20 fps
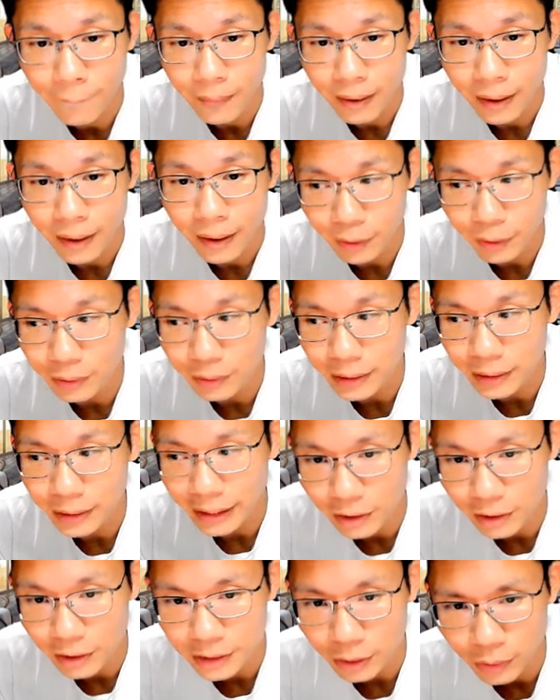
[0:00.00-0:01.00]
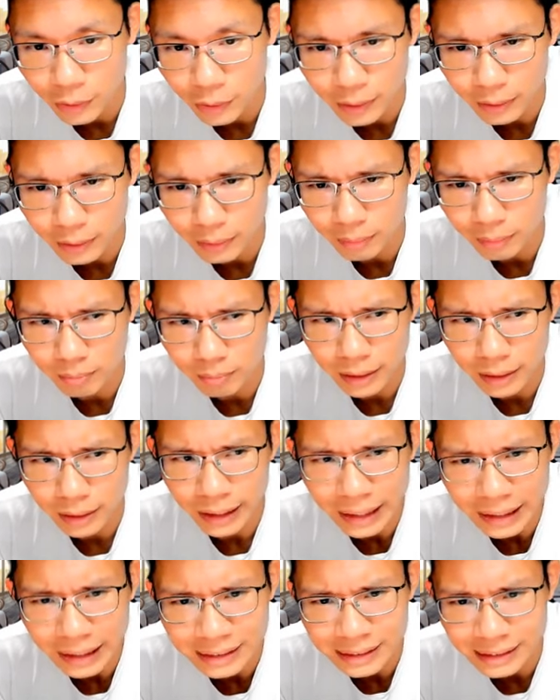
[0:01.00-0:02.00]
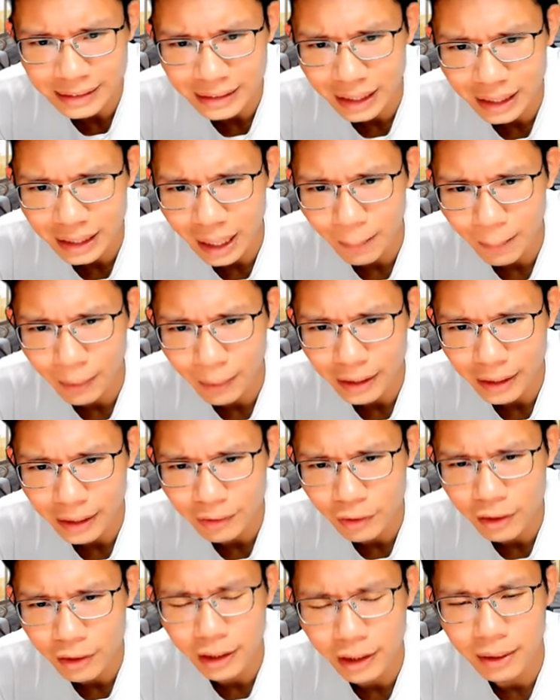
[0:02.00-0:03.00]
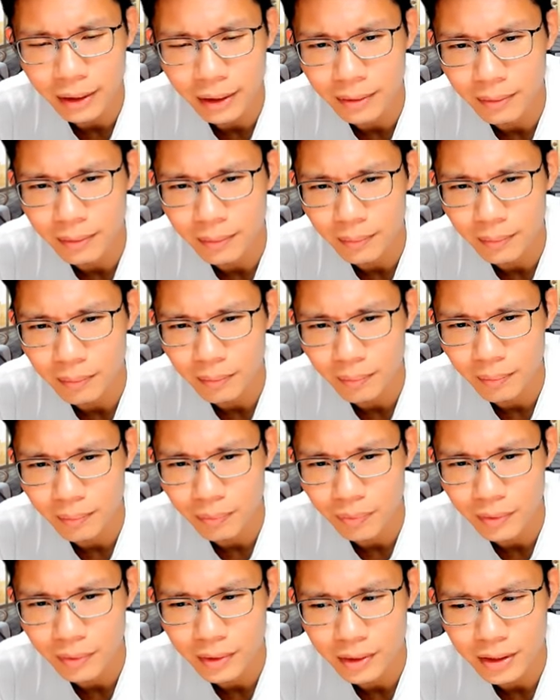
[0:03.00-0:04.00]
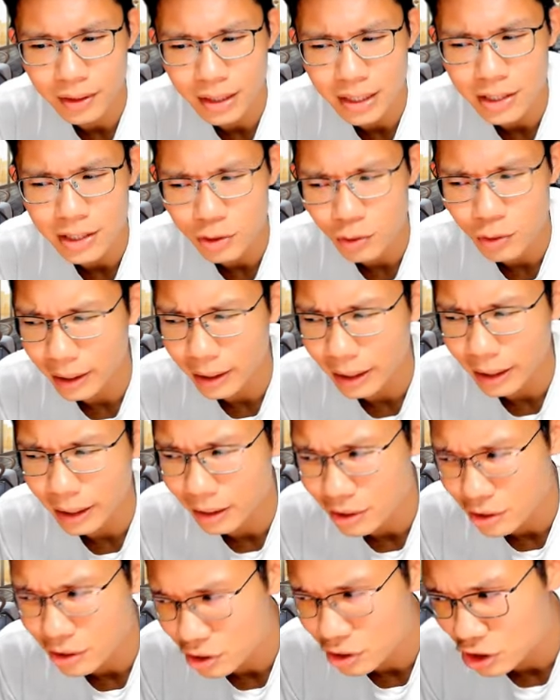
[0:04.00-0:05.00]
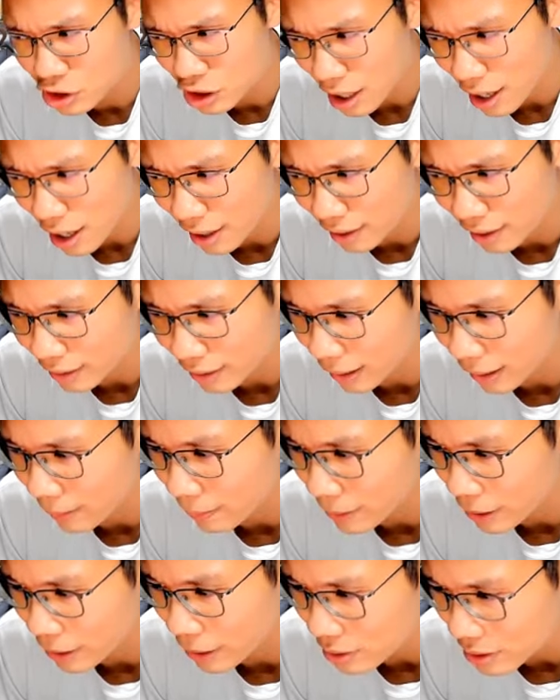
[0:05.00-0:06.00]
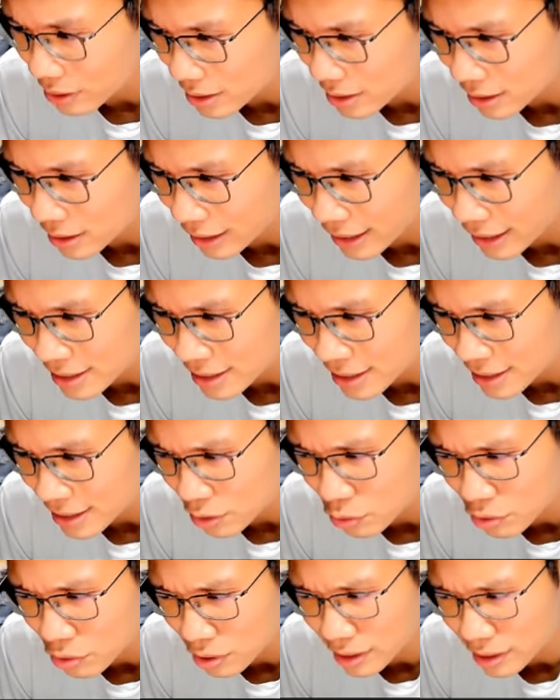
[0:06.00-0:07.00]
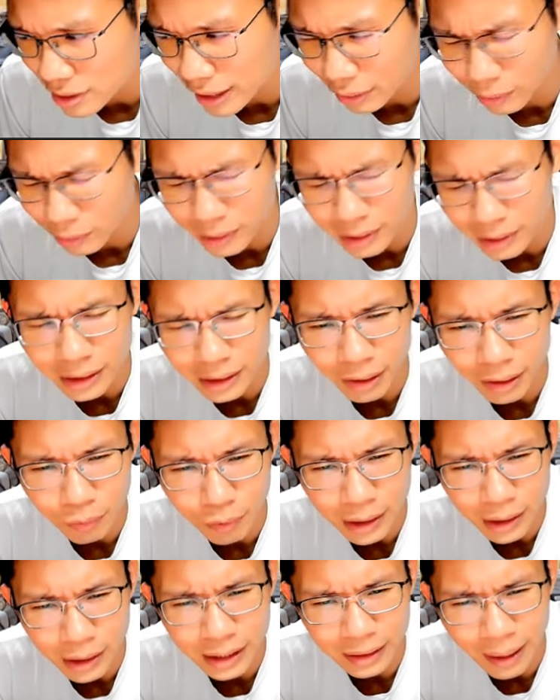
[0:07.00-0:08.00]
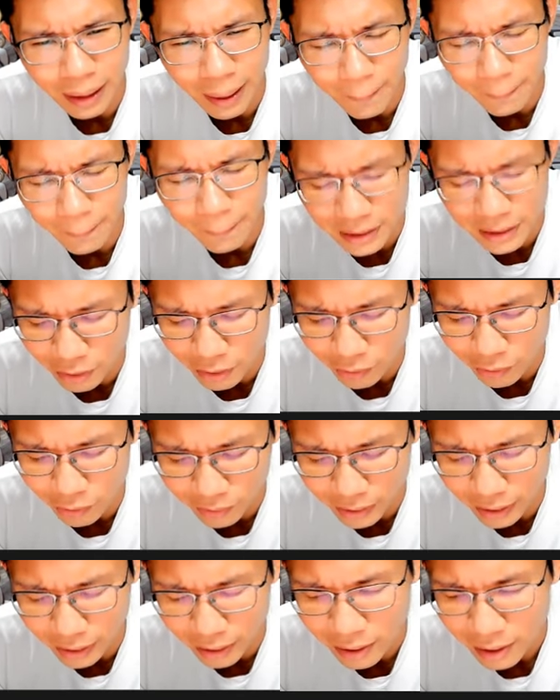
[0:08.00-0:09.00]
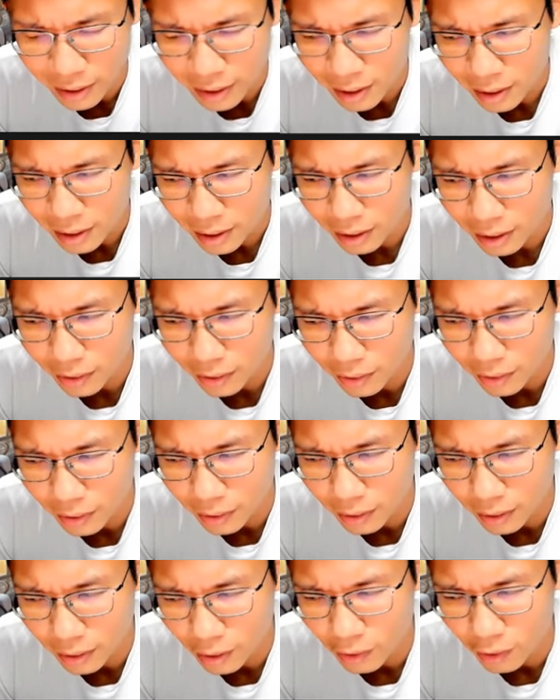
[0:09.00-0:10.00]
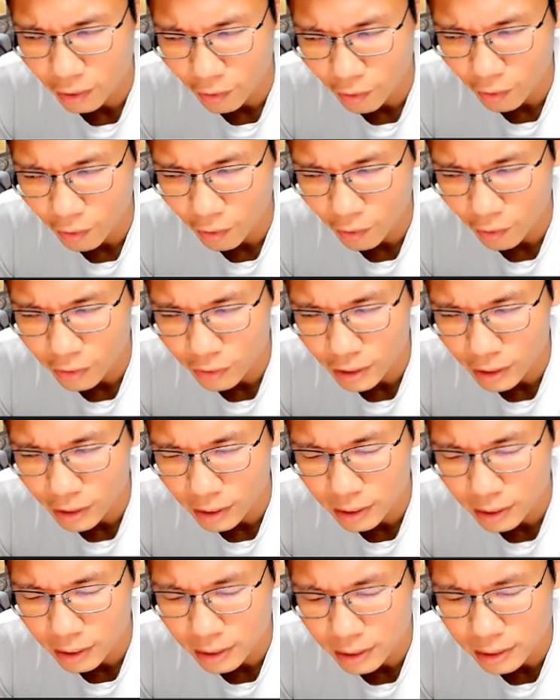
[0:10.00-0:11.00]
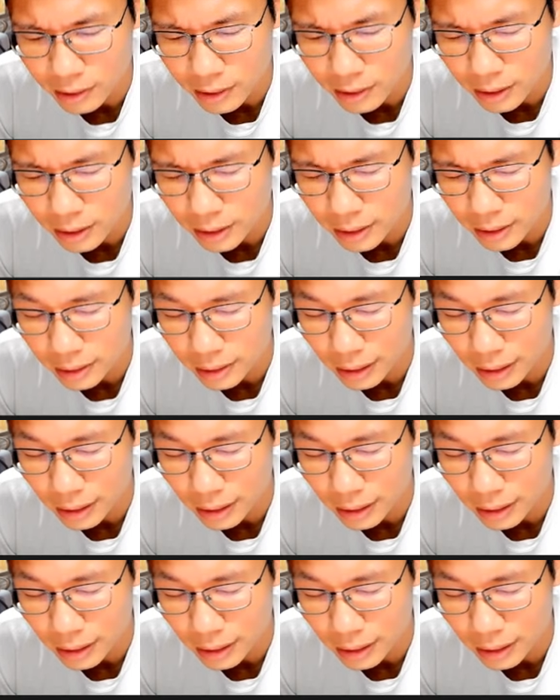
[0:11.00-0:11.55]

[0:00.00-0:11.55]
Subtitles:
I know they cannot sell you AC lah, but even then, it's quite a chunk because AC usually I don't think they hit 10% of that, or of the